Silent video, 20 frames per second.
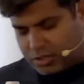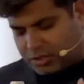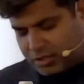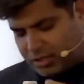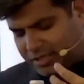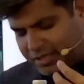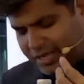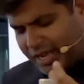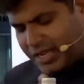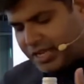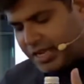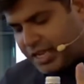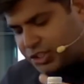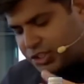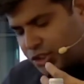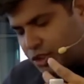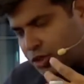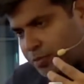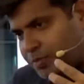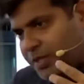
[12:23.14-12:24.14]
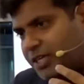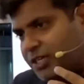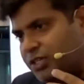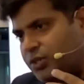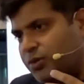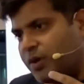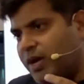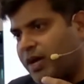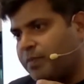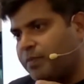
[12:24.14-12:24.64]
assume that
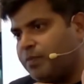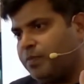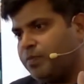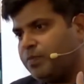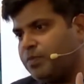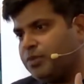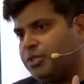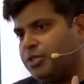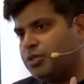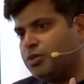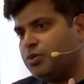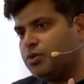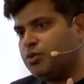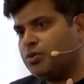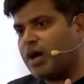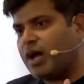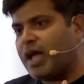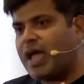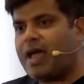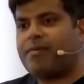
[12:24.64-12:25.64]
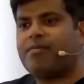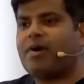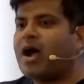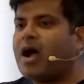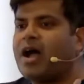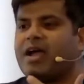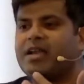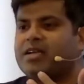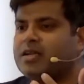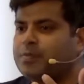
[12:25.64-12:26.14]
you have
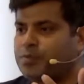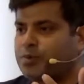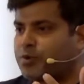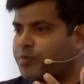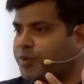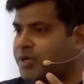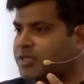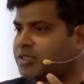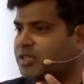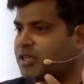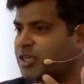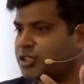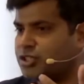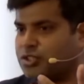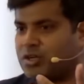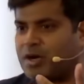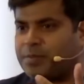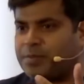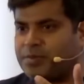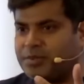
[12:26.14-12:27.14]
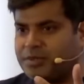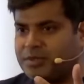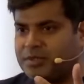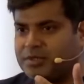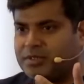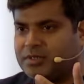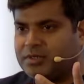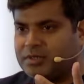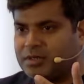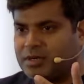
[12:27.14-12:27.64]
hired a professional shopper,
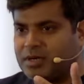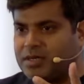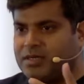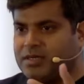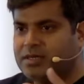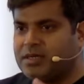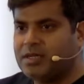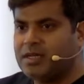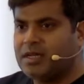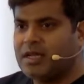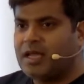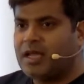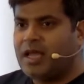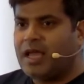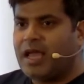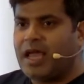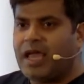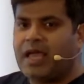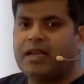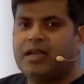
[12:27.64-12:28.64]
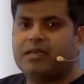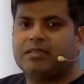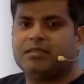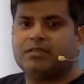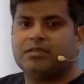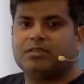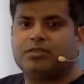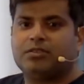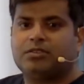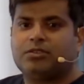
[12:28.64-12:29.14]
right? And
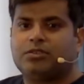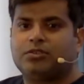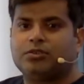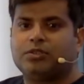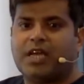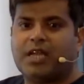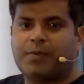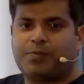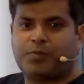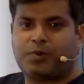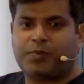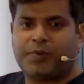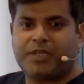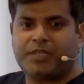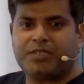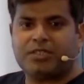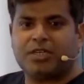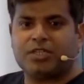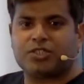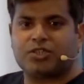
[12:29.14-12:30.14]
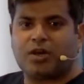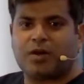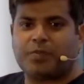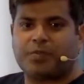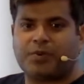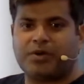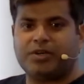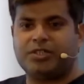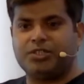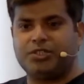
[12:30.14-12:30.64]
to that professional
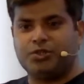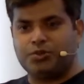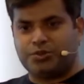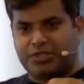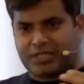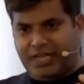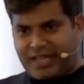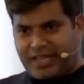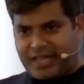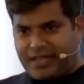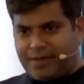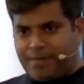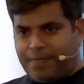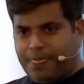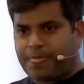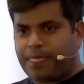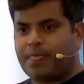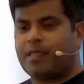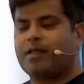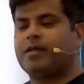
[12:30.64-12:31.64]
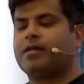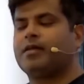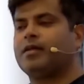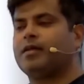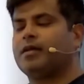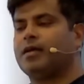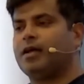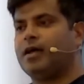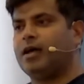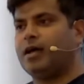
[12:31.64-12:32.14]
shopper, you say
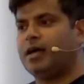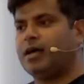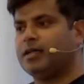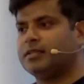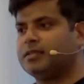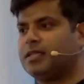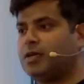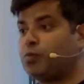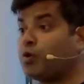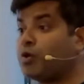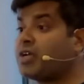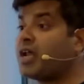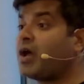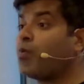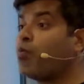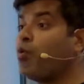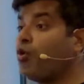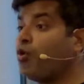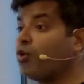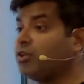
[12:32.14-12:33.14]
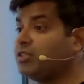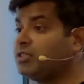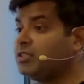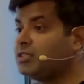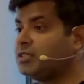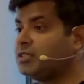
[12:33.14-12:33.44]
that what I want